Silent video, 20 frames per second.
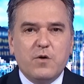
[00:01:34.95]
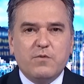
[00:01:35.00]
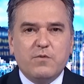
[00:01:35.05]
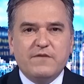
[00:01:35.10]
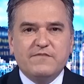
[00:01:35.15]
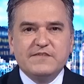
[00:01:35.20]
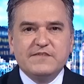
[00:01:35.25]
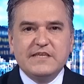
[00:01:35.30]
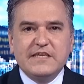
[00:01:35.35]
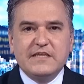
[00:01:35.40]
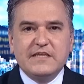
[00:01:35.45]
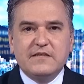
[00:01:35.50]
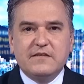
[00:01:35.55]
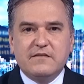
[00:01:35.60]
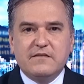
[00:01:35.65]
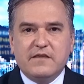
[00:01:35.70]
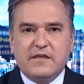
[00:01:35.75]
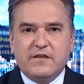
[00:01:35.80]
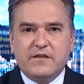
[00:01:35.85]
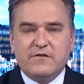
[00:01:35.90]
We've
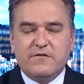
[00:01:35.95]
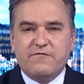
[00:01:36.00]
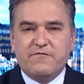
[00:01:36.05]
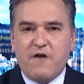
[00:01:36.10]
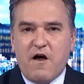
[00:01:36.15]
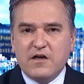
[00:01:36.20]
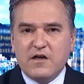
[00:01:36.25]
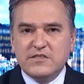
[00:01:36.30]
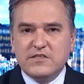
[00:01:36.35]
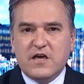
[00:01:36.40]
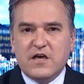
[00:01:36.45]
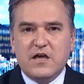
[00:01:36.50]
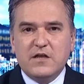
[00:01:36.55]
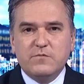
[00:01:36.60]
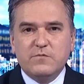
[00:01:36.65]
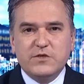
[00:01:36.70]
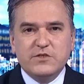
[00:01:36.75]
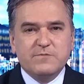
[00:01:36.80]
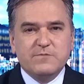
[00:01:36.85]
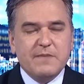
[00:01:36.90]
seen, you know,
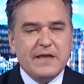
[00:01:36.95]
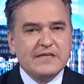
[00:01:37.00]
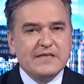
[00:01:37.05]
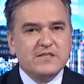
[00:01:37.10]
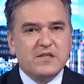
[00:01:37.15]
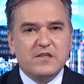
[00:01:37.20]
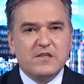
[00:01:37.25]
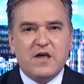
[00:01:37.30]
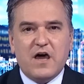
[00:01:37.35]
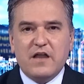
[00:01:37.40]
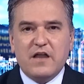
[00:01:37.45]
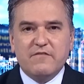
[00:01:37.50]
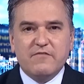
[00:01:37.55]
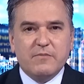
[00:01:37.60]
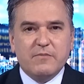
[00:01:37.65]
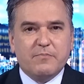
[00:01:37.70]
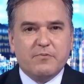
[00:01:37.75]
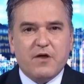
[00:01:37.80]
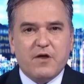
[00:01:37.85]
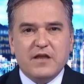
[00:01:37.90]
Foxconn, which makes a lot
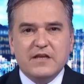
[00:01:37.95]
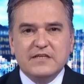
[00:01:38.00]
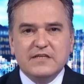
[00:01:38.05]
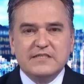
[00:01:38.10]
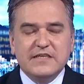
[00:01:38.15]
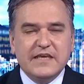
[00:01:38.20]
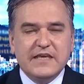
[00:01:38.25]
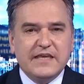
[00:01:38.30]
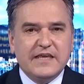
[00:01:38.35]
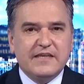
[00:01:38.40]
of the products